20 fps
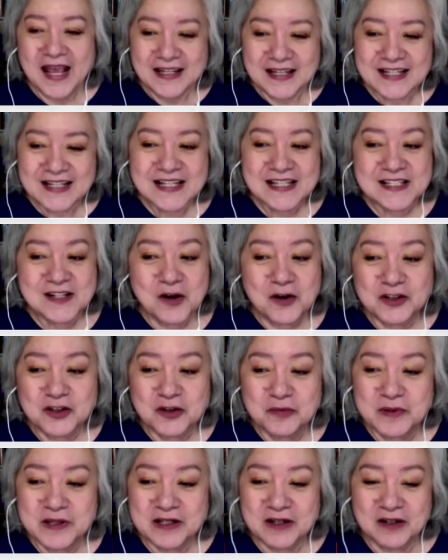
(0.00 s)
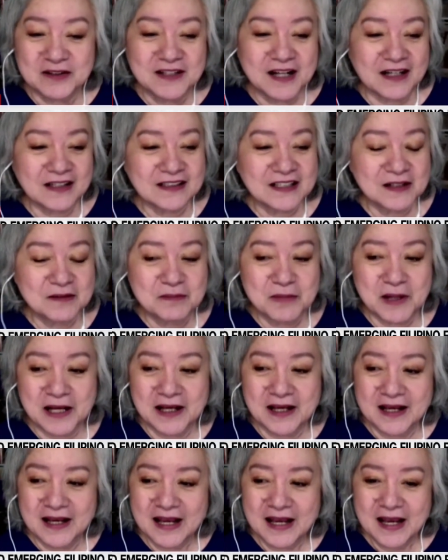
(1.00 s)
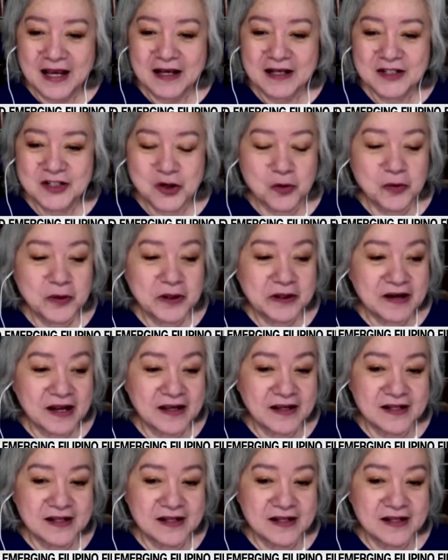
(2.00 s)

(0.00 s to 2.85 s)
is going to be conducted by Joey Reyes.